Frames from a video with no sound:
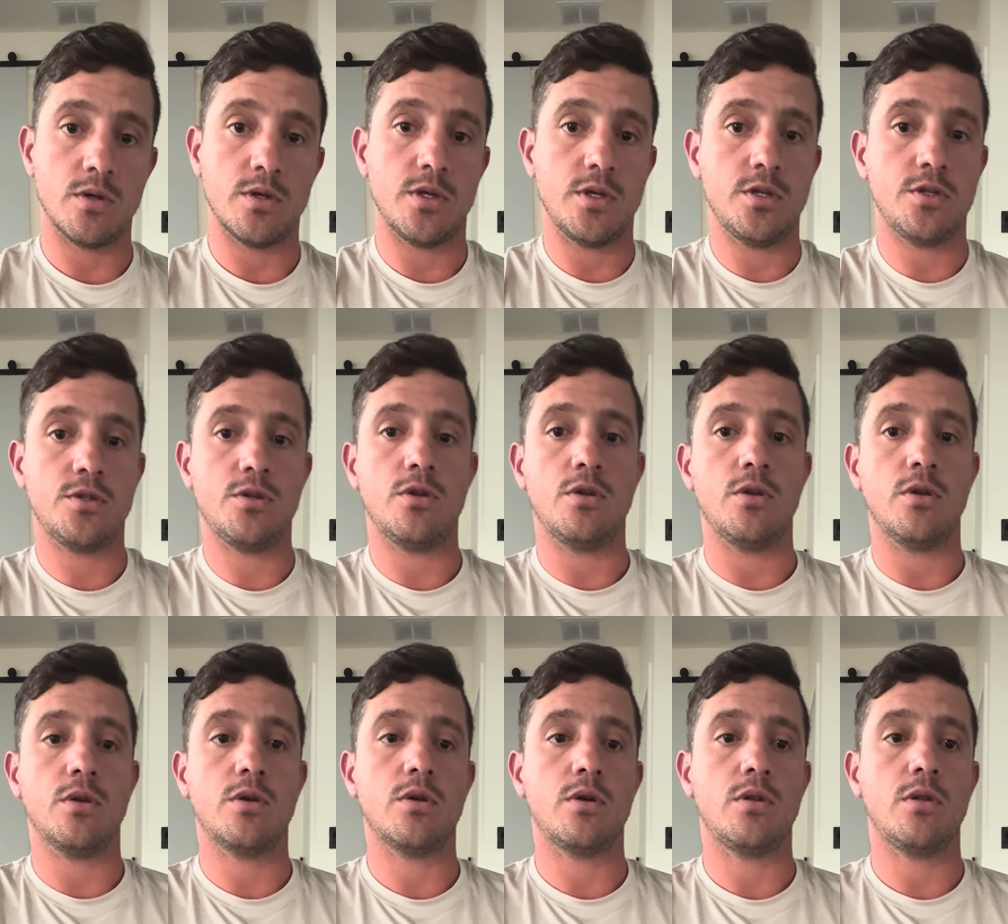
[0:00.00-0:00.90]
It should
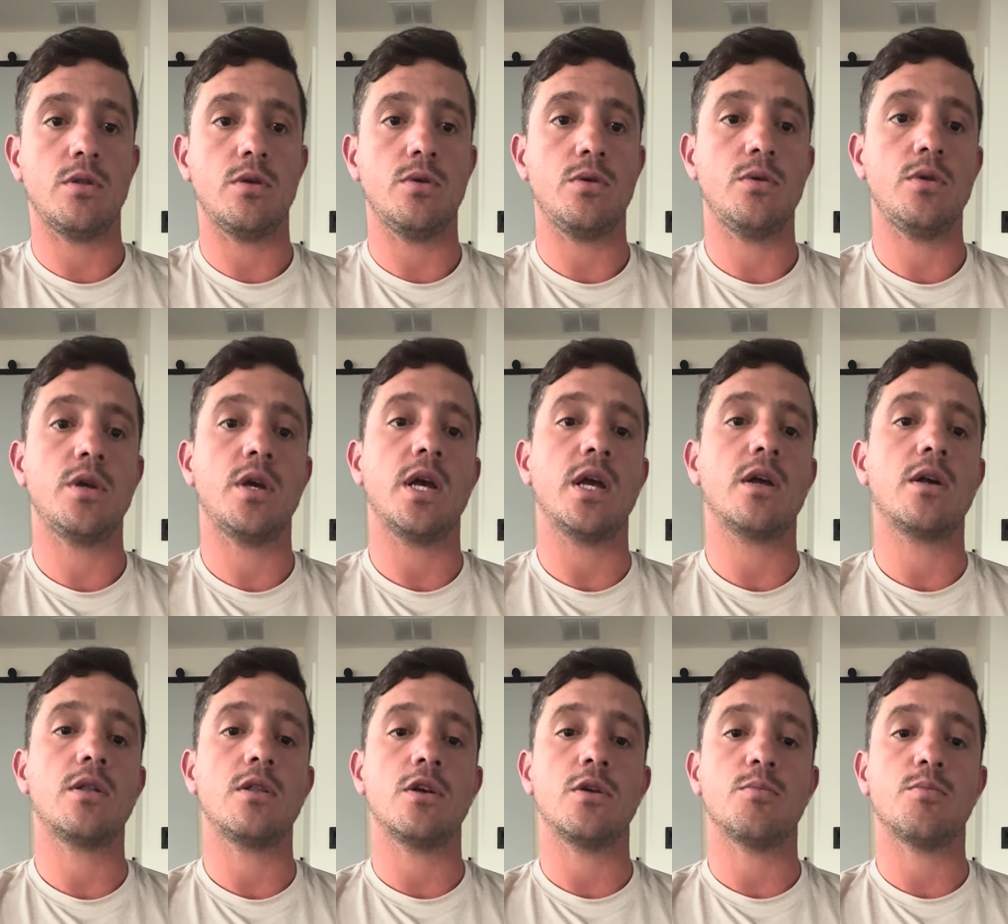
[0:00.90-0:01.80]
include a
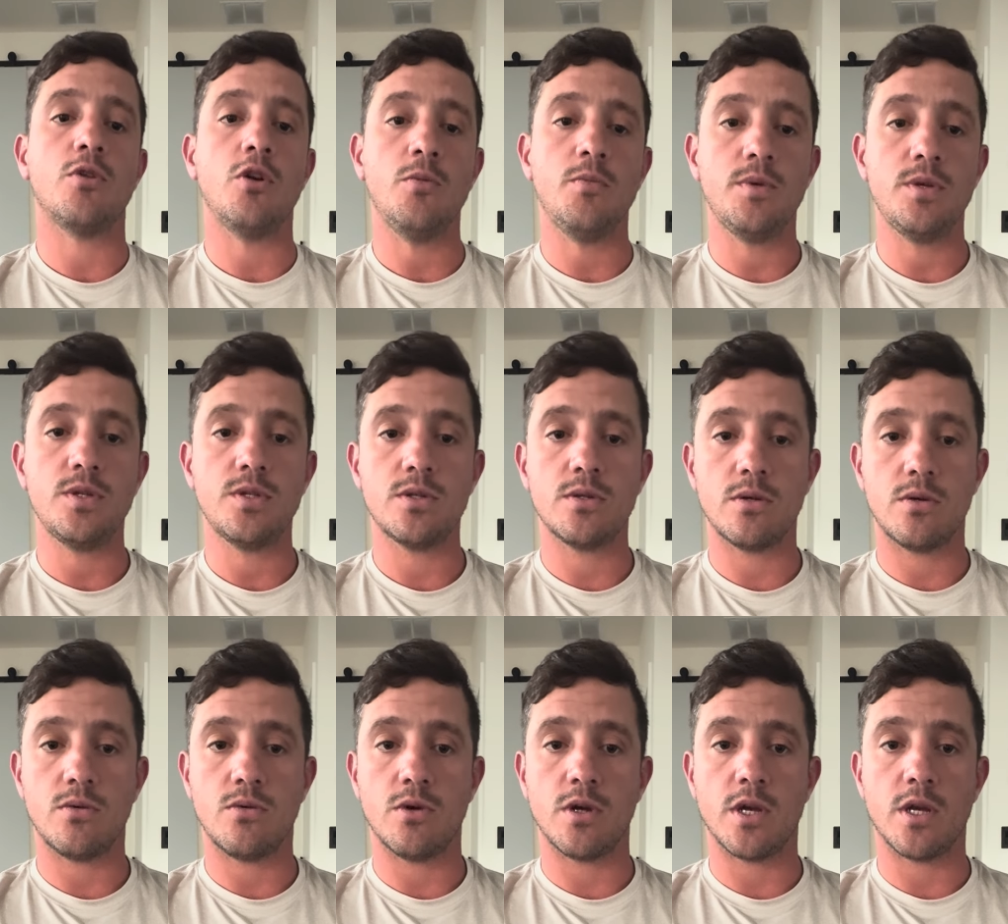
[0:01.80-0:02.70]
clear purpose,
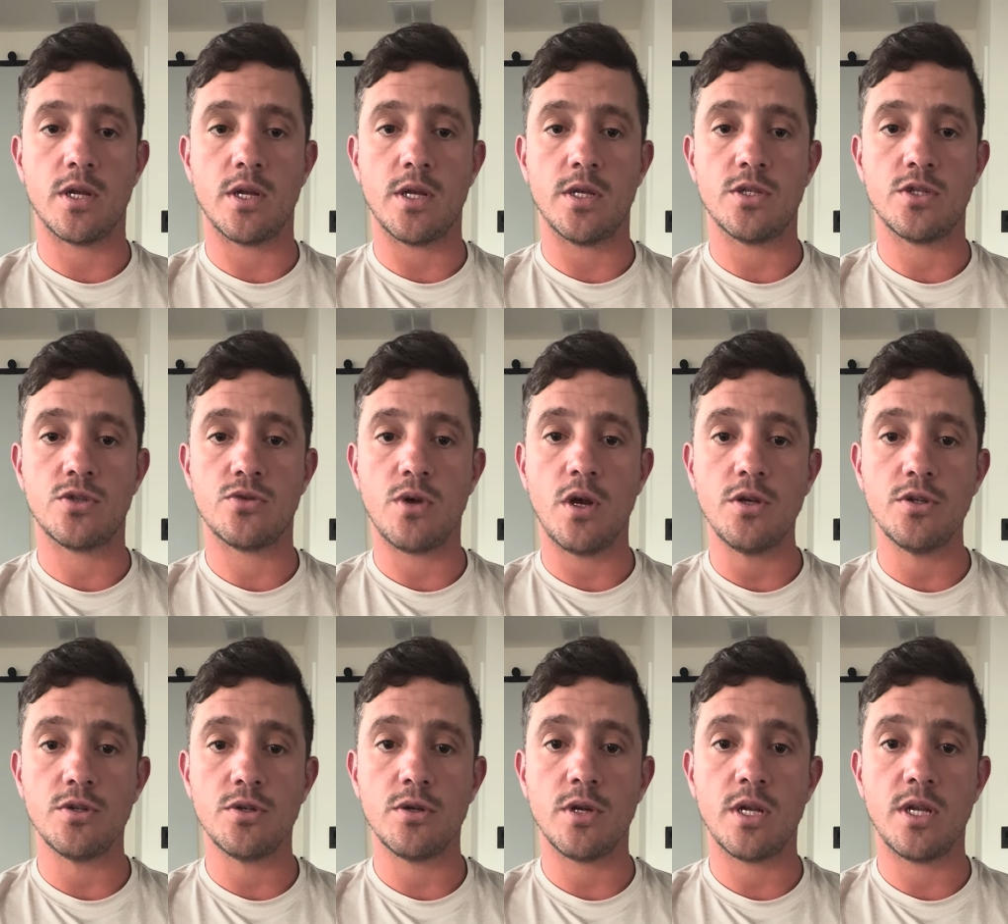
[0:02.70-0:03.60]
organized
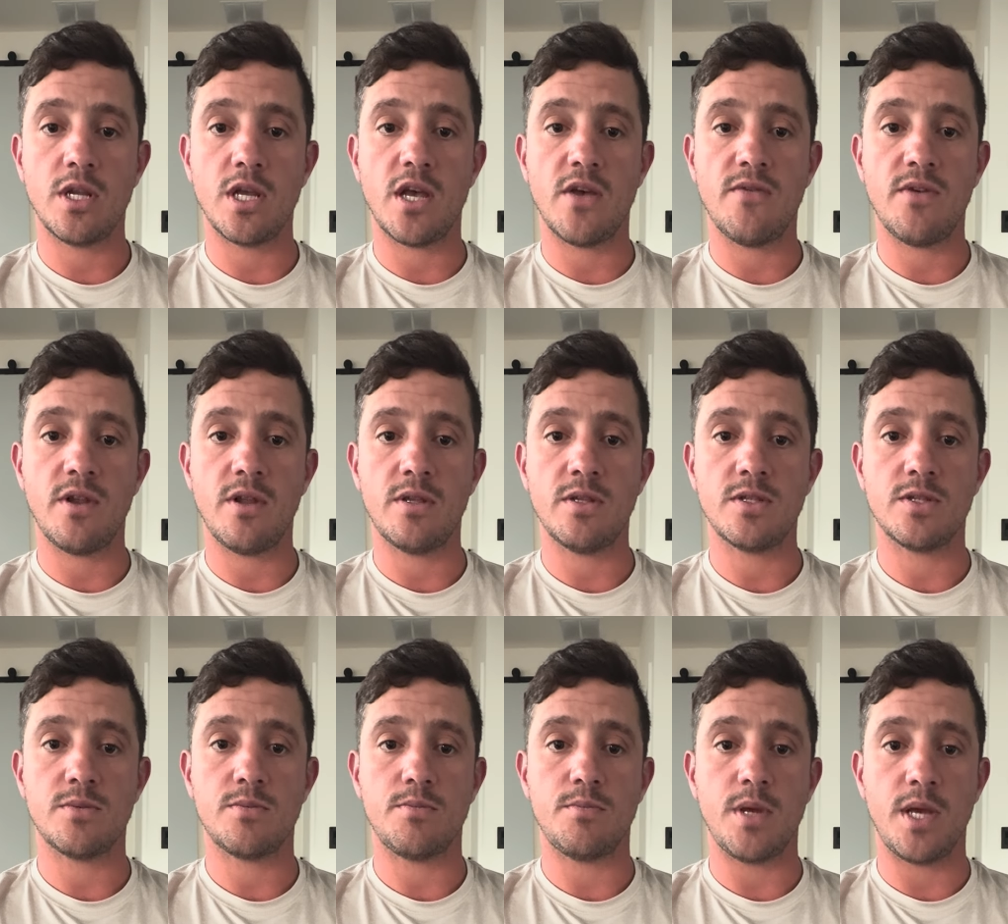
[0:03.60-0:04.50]
structure, and
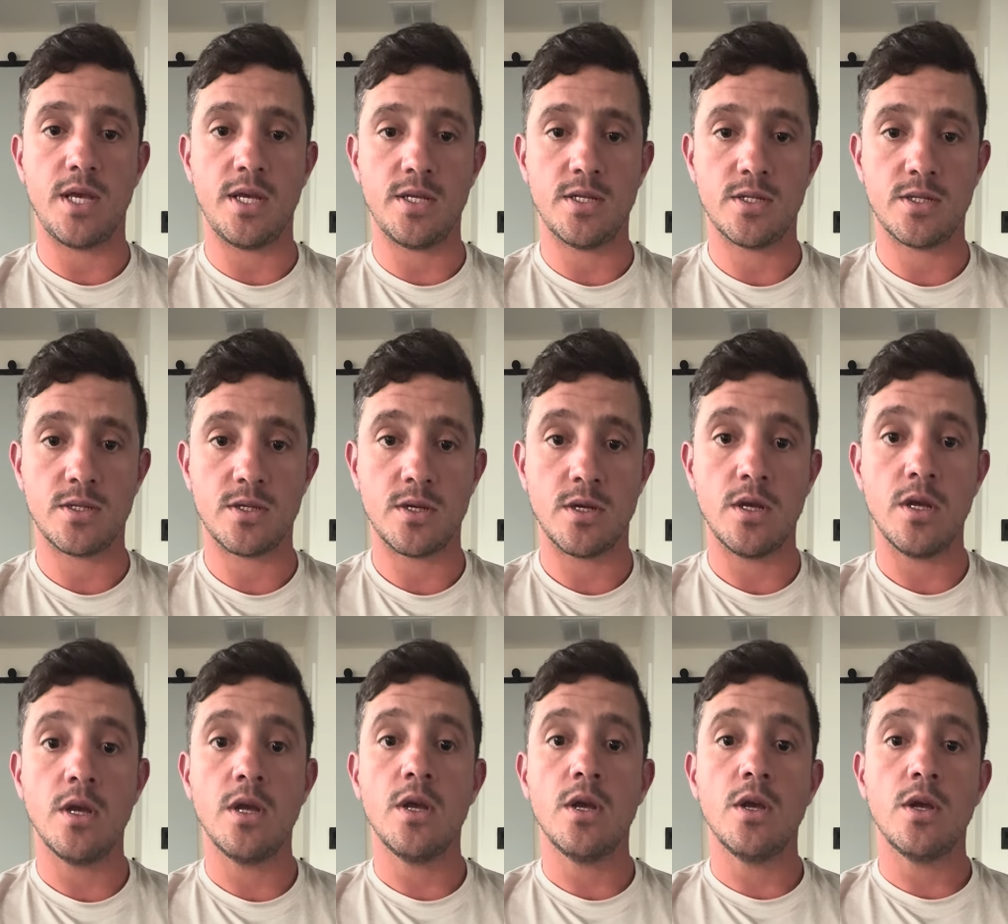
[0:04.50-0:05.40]
evidence-based
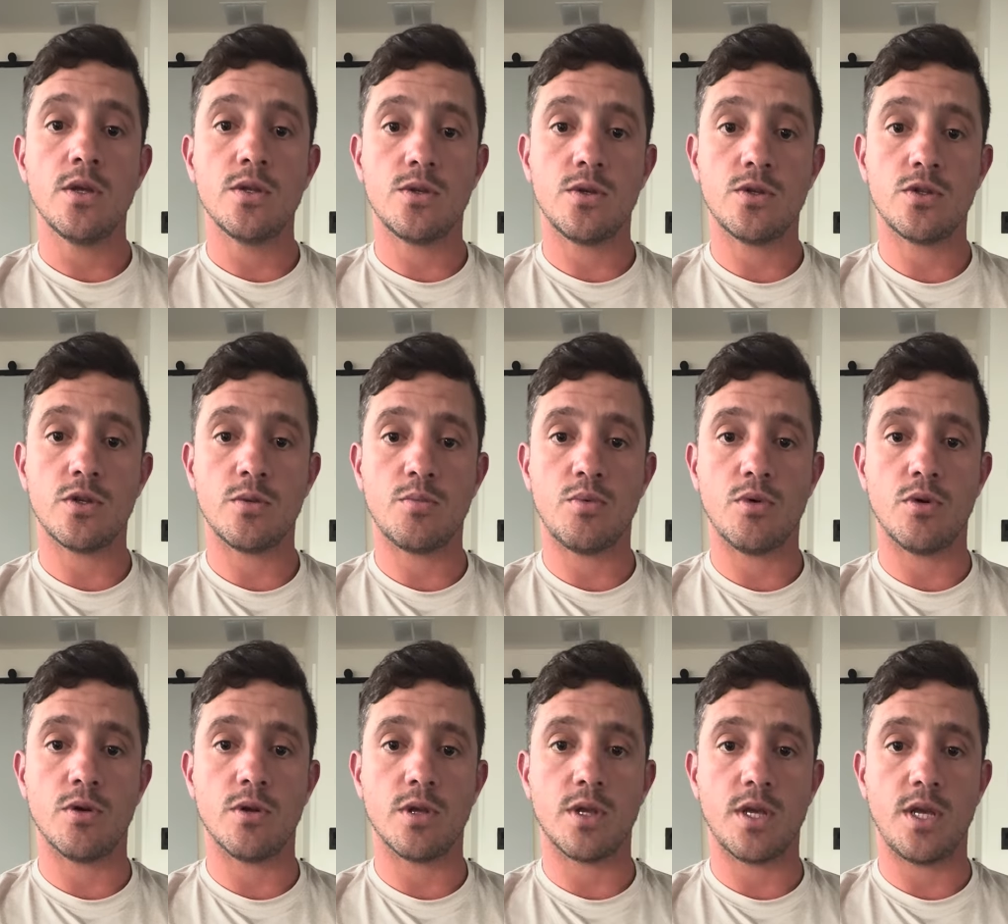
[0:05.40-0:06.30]
to
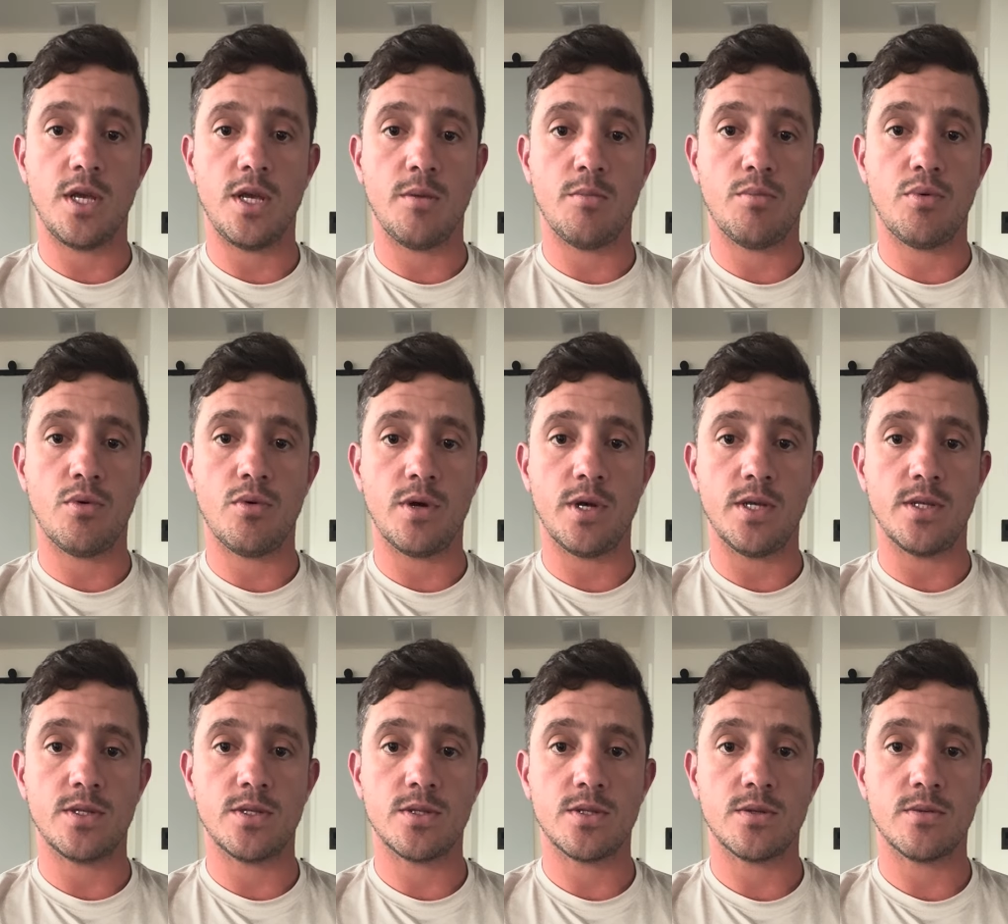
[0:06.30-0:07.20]
support key
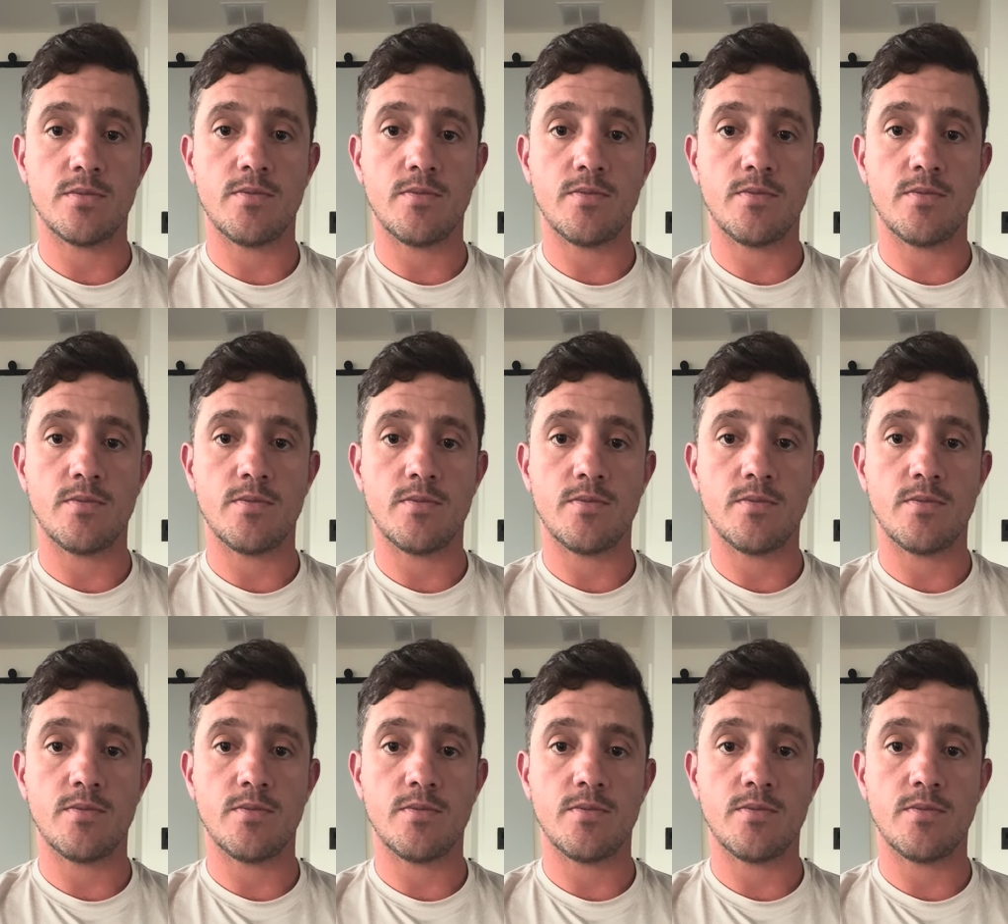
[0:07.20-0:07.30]
points.